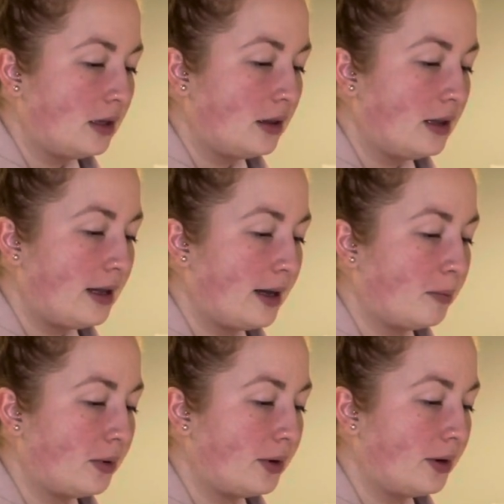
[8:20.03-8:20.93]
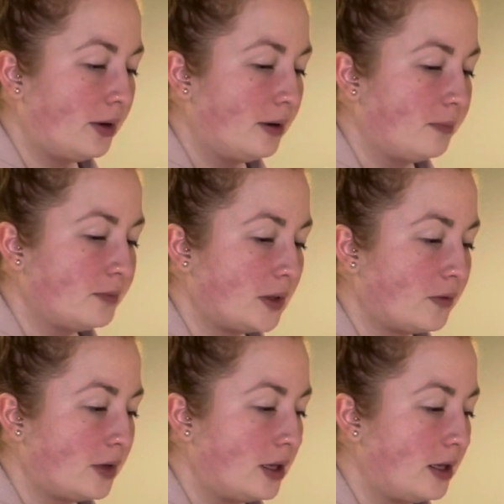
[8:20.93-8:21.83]
the Emperor,
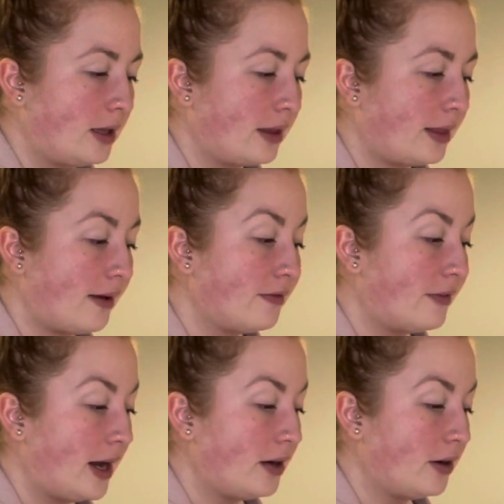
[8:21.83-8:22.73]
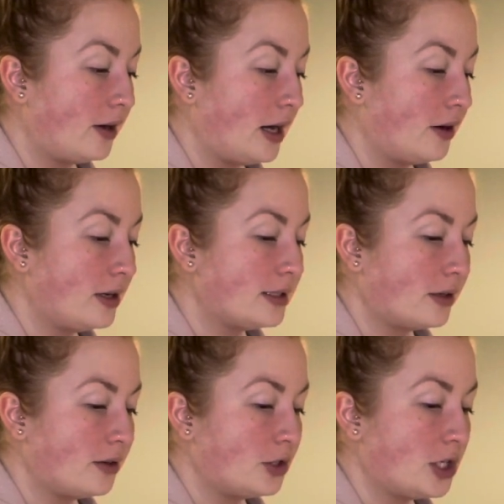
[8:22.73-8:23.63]
definitely like that fire Aries
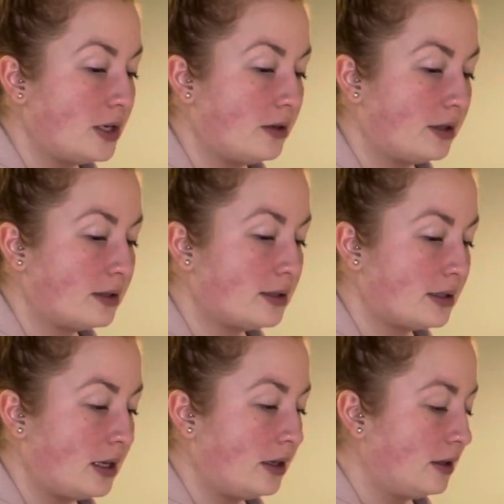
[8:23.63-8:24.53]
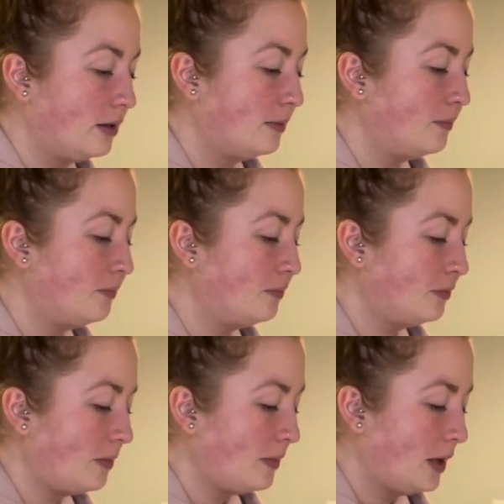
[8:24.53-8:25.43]
energy that's here.
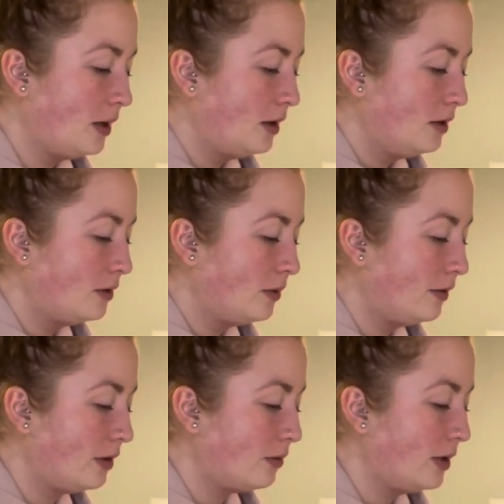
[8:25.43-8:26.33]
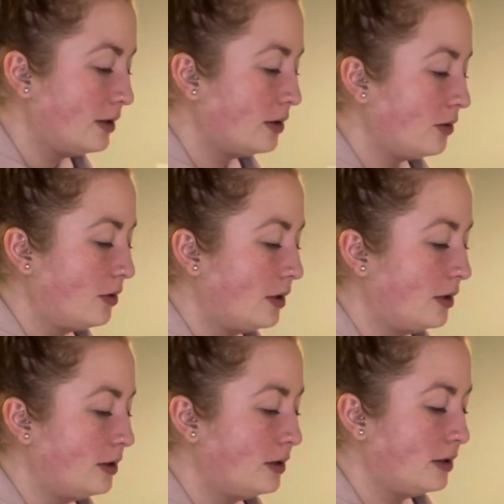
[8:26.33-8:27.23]
Three of
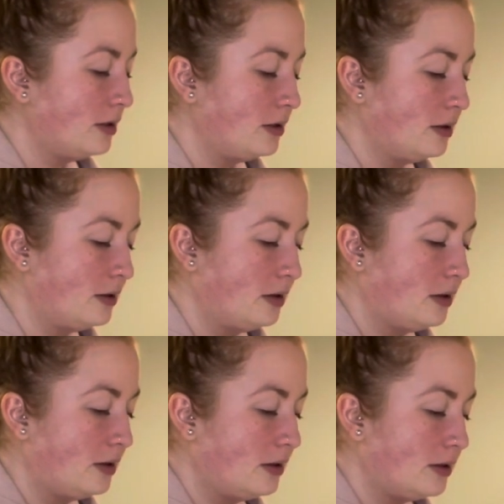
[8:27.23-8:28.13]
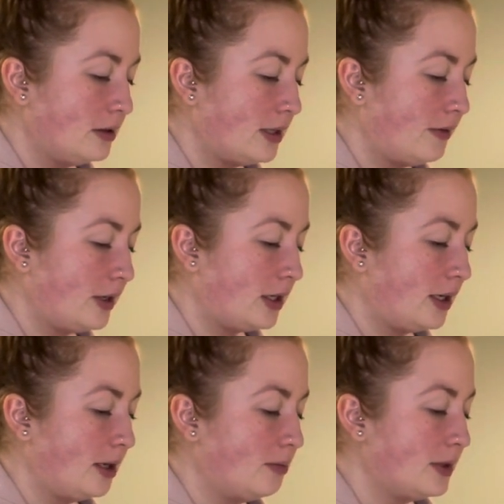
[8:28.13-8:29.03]
Swords, Seven of
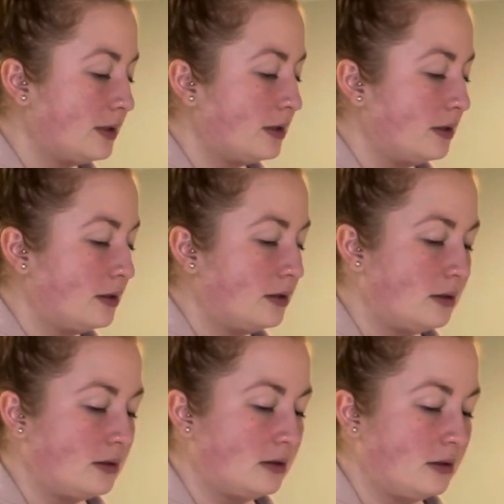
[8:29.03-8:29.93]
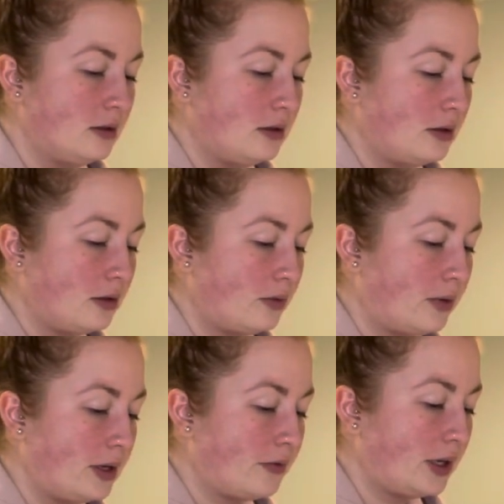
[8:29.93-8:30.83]
Cups,
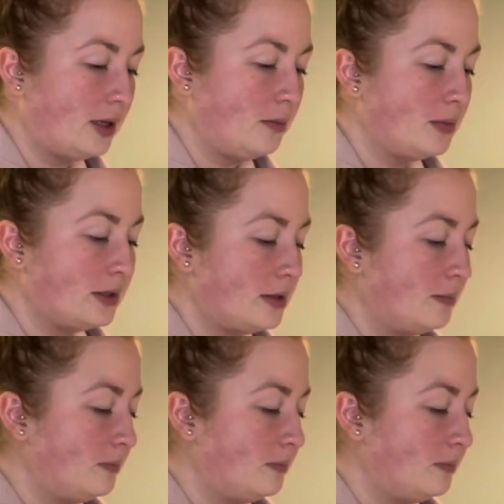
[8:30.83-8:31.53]
Three of Cups,